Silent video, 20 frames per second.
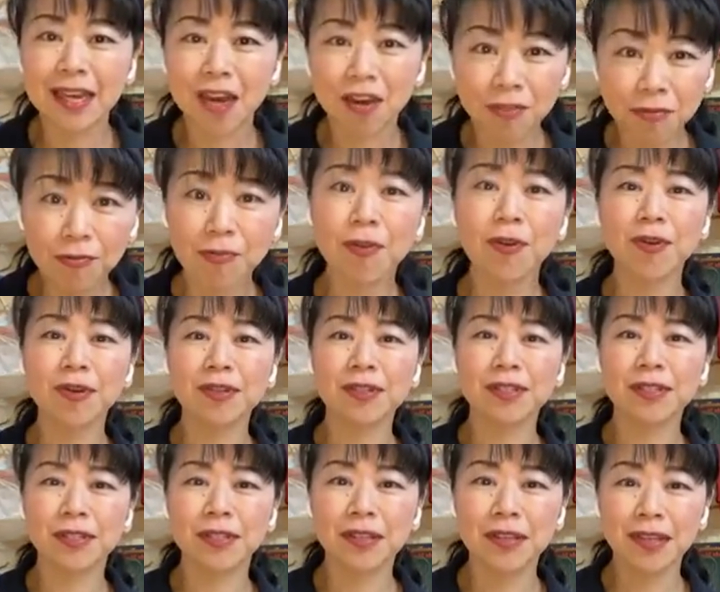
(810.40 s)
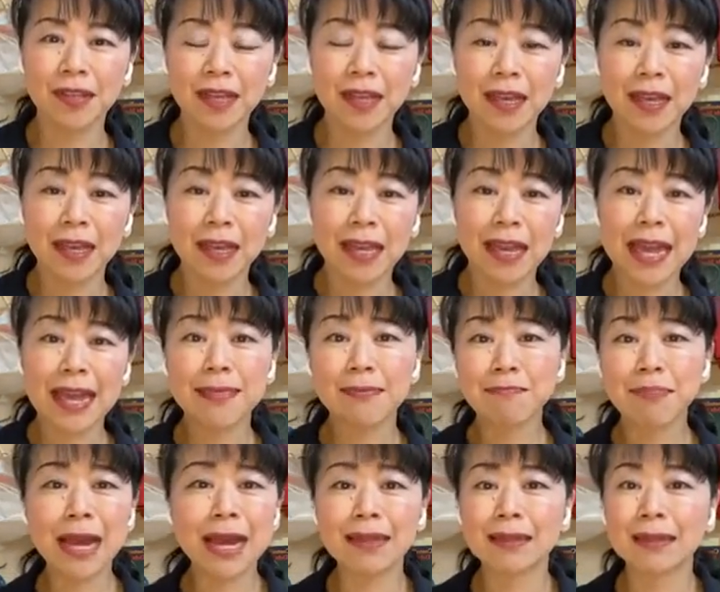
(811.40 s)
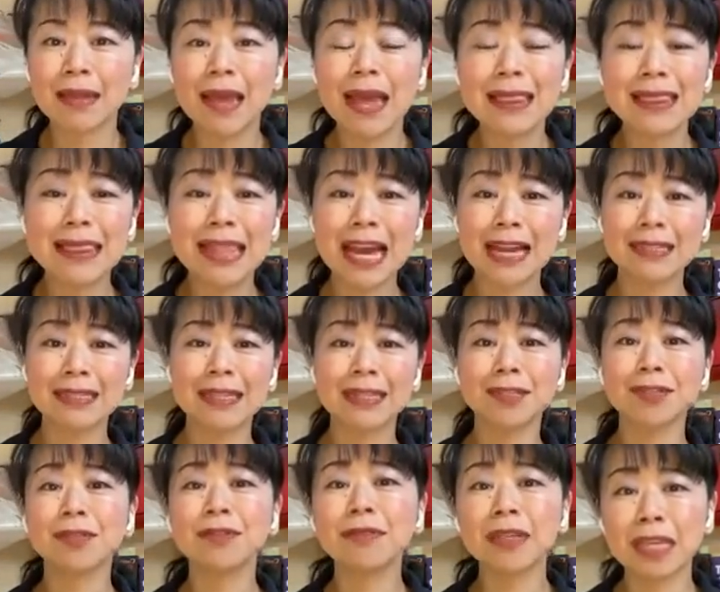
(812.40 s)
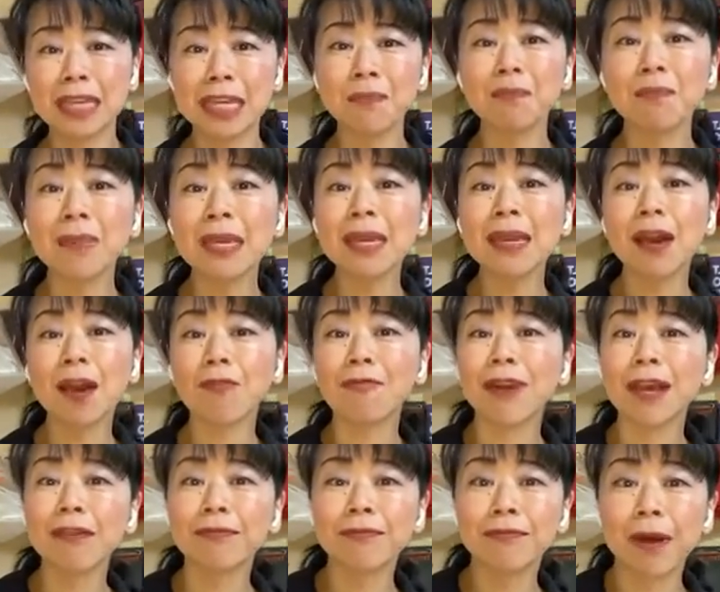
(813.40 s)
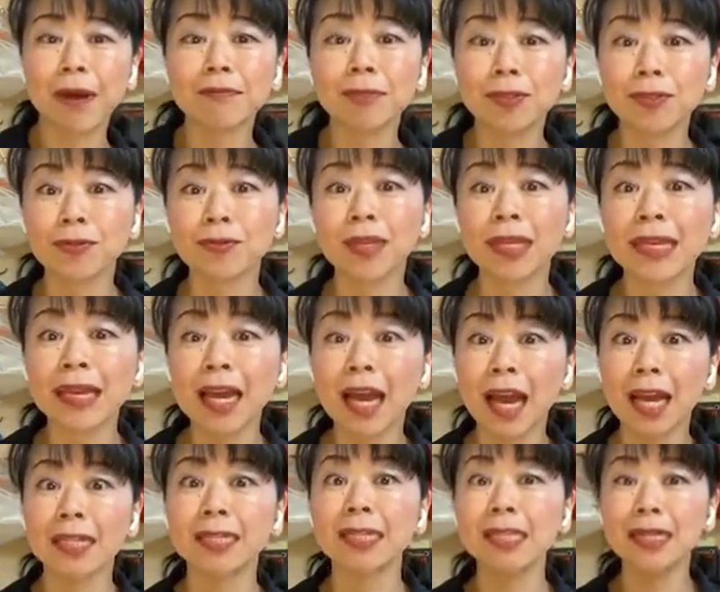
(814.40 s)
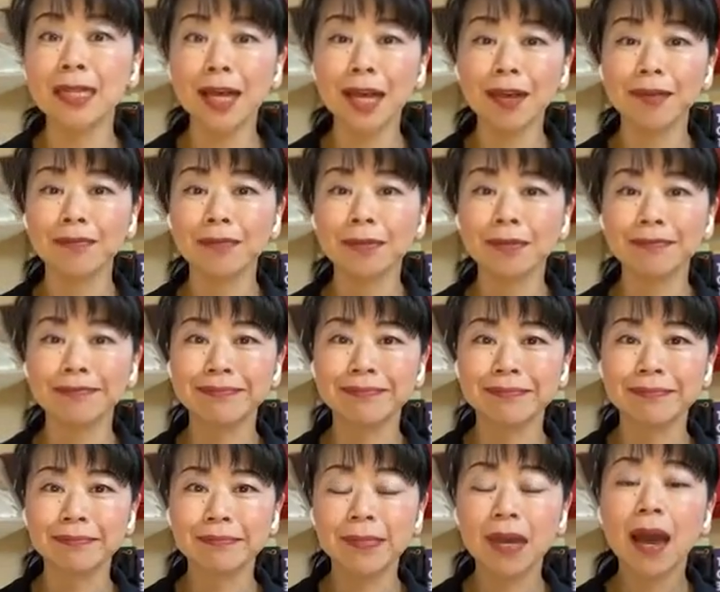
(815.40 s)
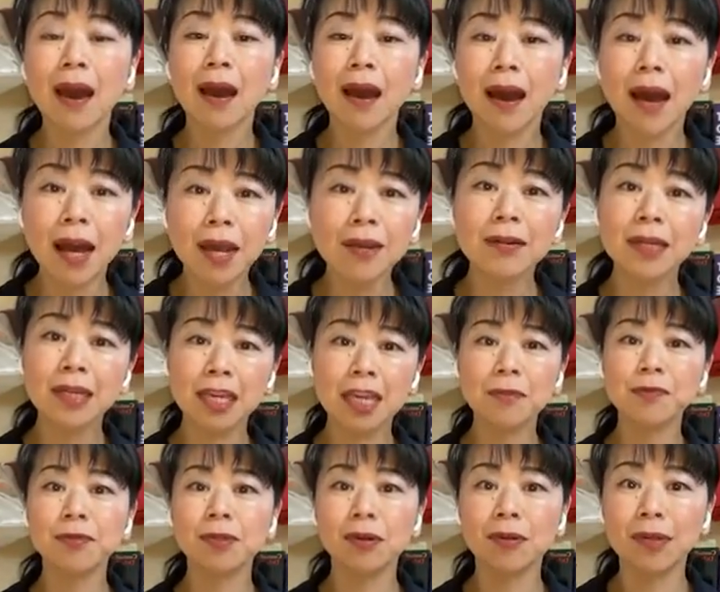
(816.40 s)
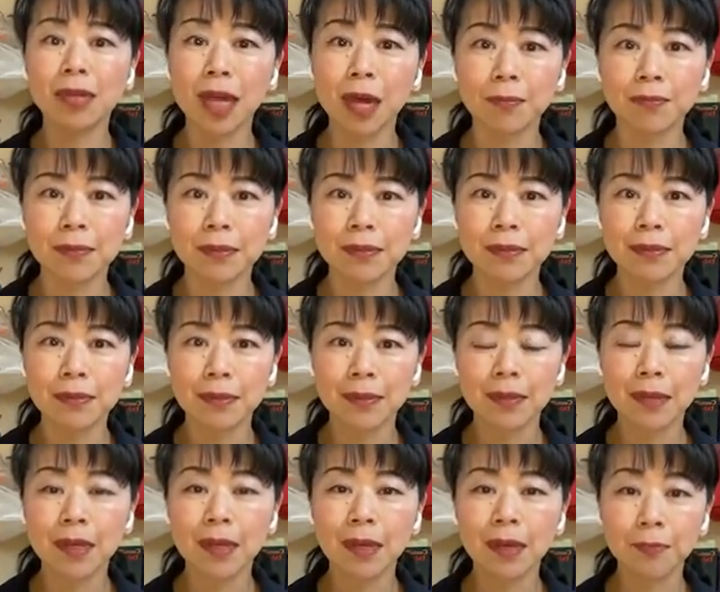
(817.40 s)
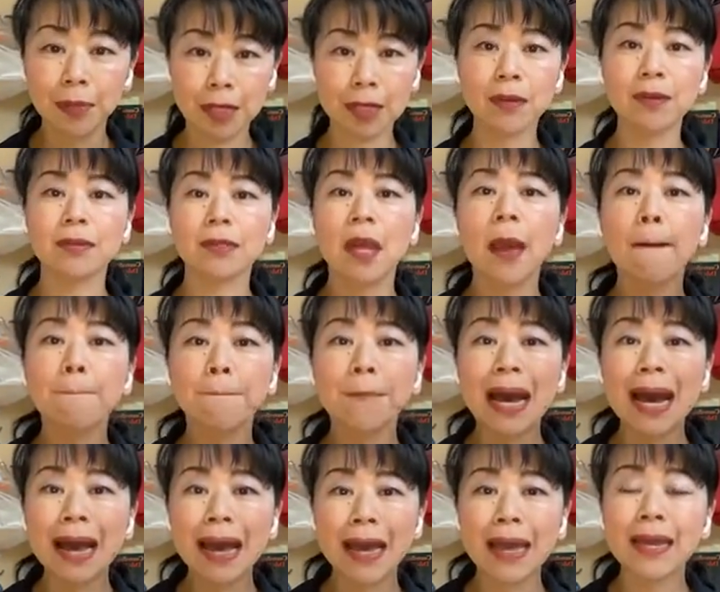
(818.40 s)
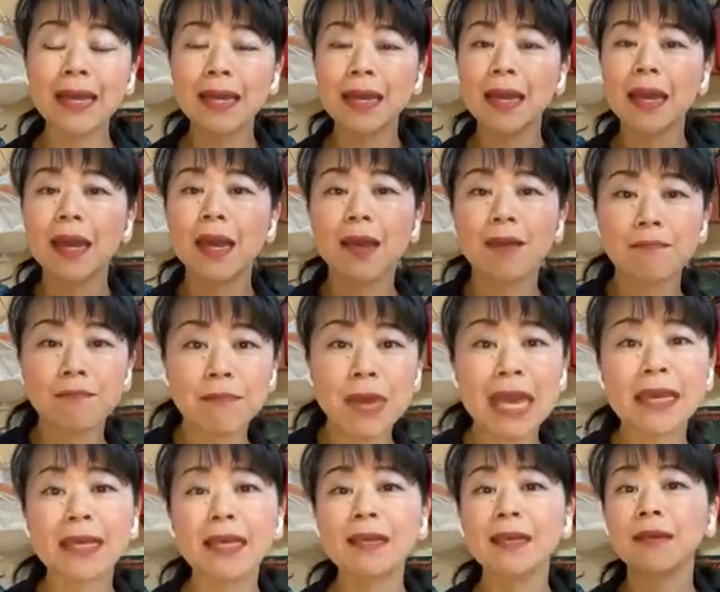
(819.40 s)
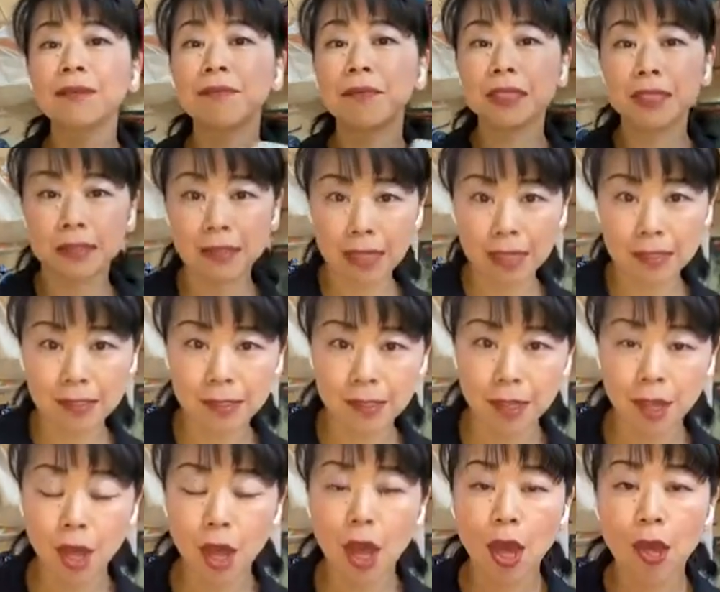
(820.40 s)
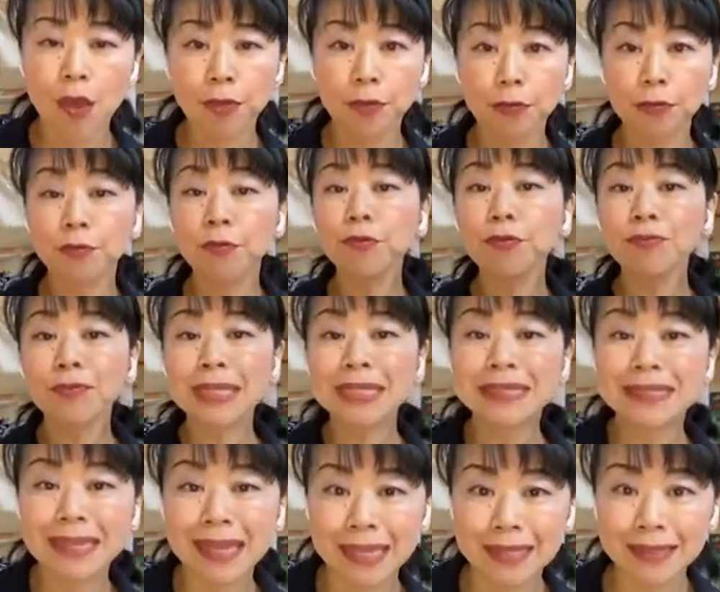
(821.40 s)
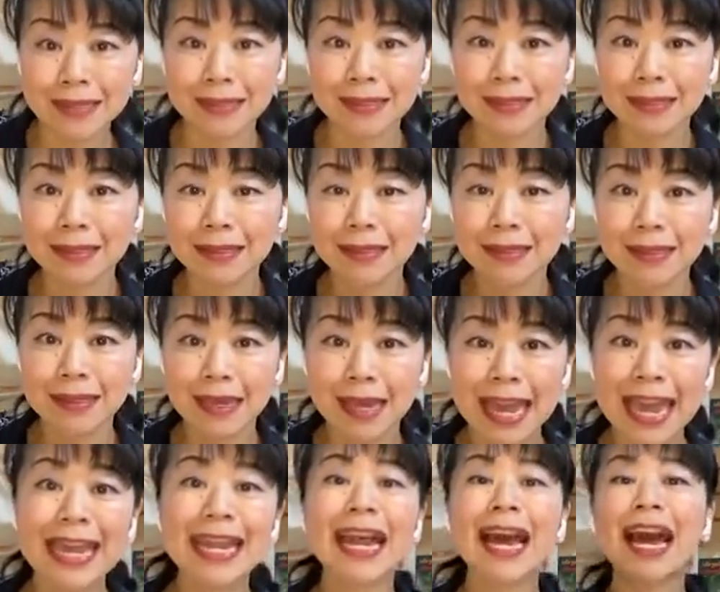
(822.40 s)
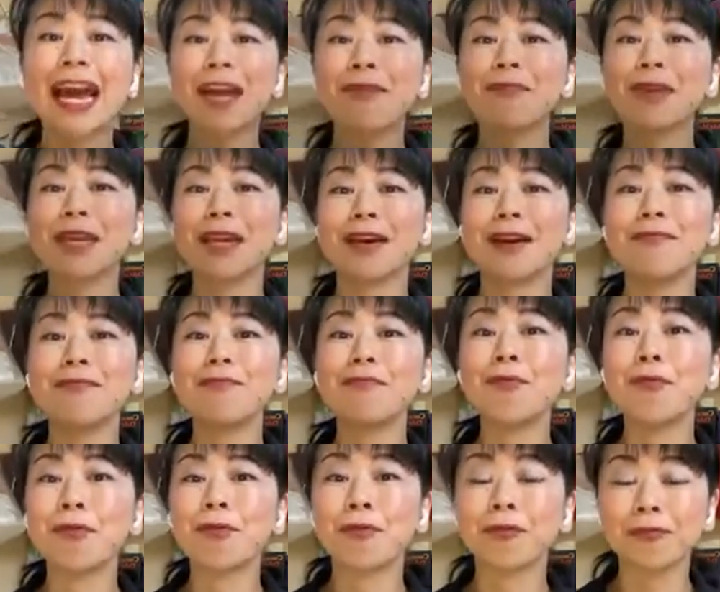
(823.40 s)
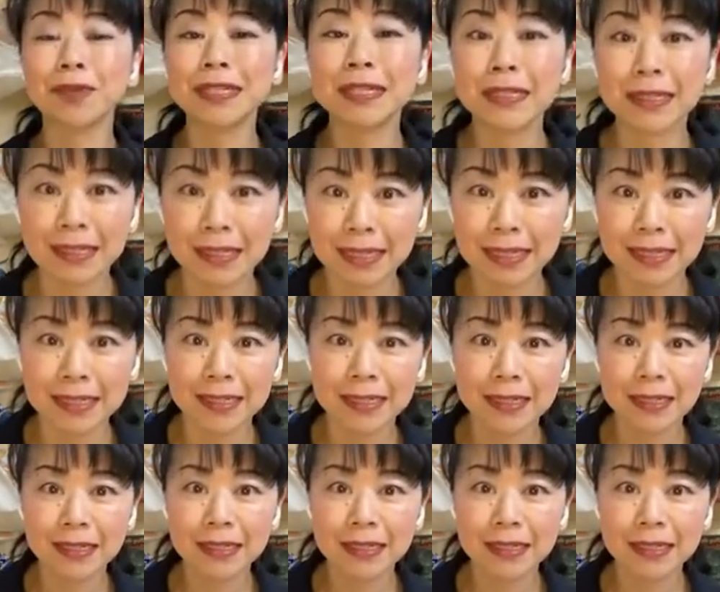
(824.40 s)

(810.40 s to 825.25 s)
of course. But that doesn't keep me away from doing IG lives. I'm gonna keep showing up because by making mistakes, through mistakes, and I become more resilient,